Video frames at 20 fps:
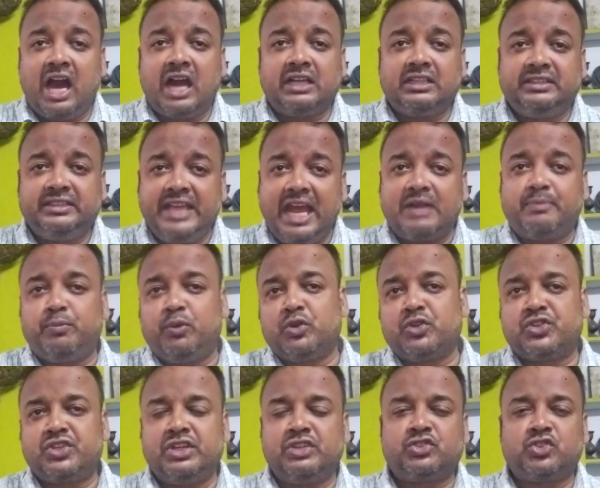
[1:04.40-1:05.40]
are that
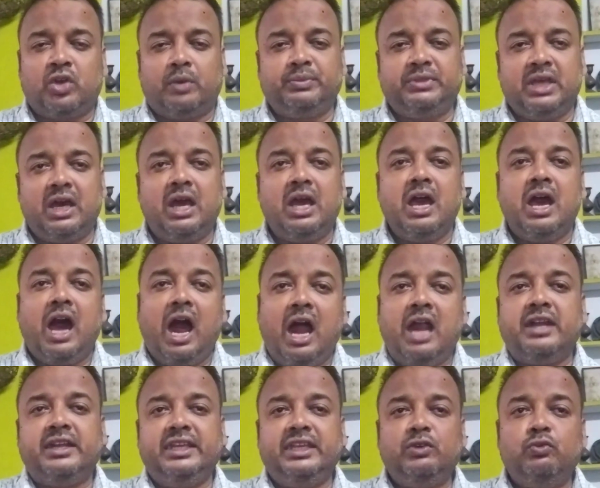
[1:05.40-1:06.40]
portions of the
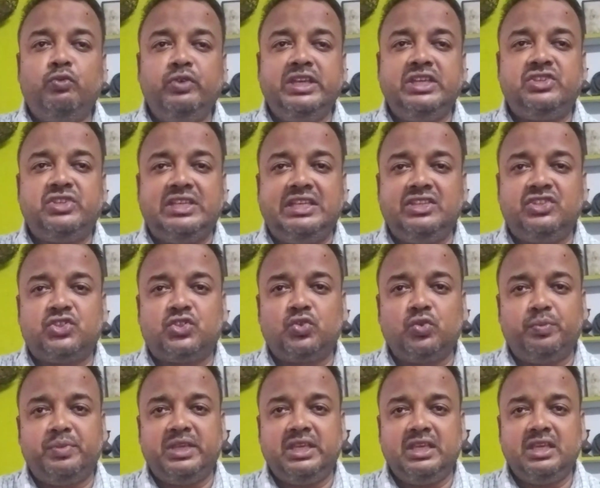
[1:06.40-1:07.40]
earning which is
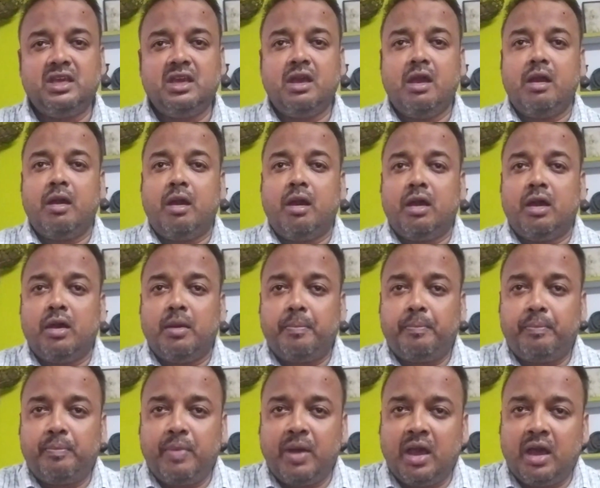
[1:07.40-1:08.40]
to be
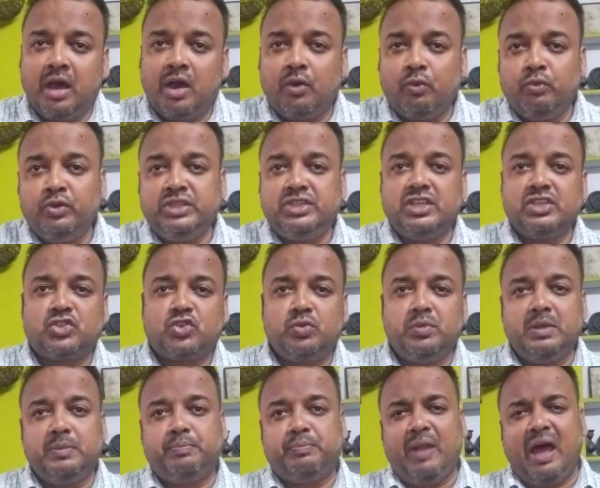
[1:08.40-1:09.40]

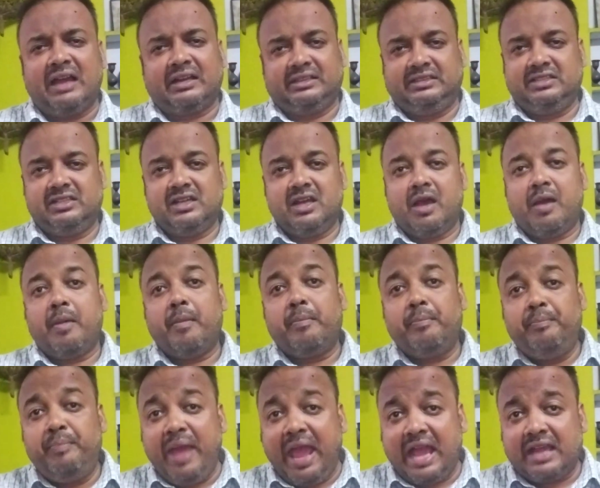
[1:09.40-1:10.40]
plugged
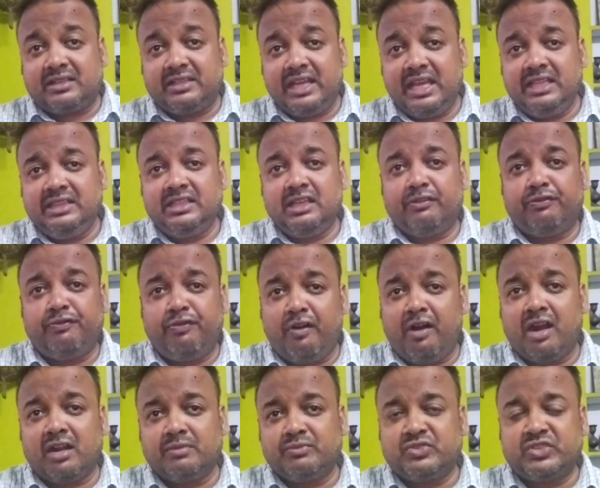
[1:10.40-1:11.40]
back in the
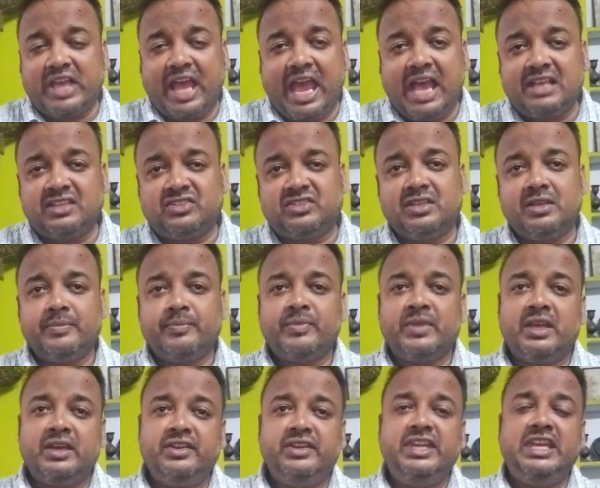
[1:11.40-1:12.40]
firms as
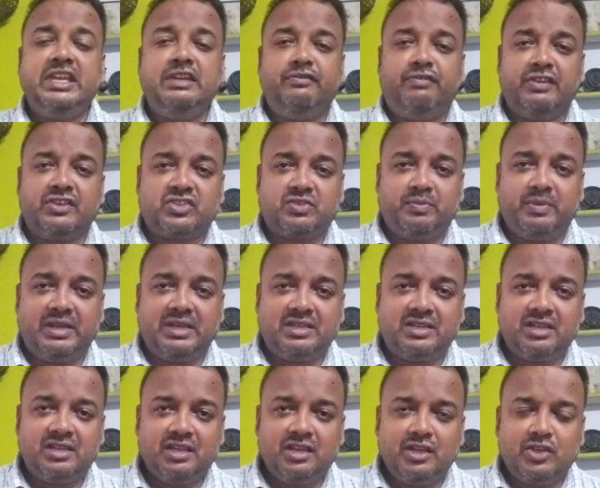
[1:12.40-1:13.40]
reinvestment.
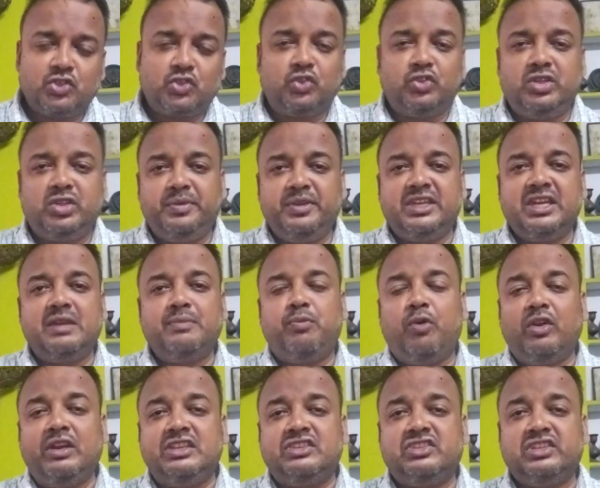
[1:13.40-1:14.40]
So dividend
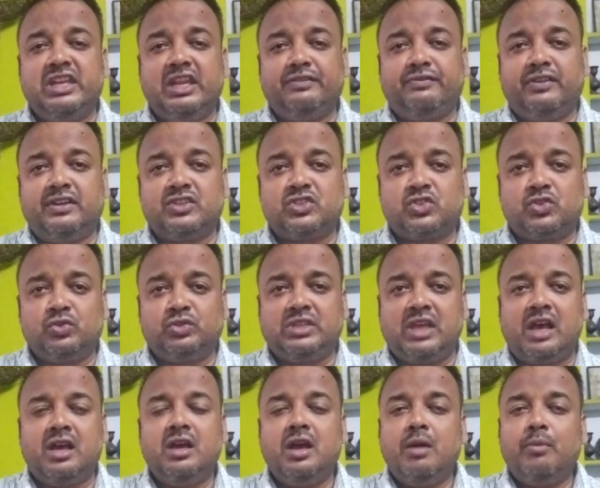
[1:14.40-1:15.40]
policy refers to
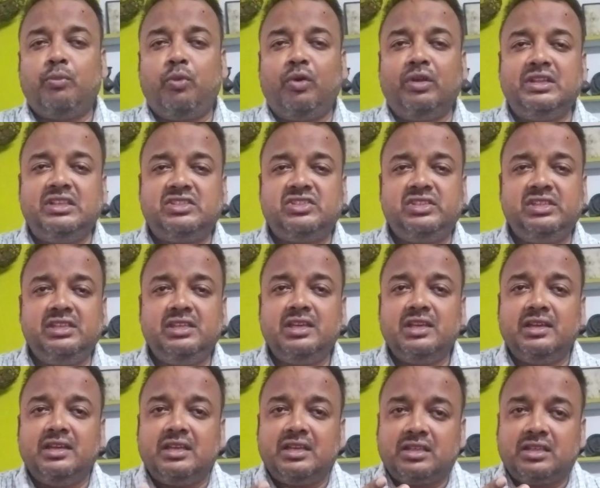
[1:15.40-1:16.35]
the policy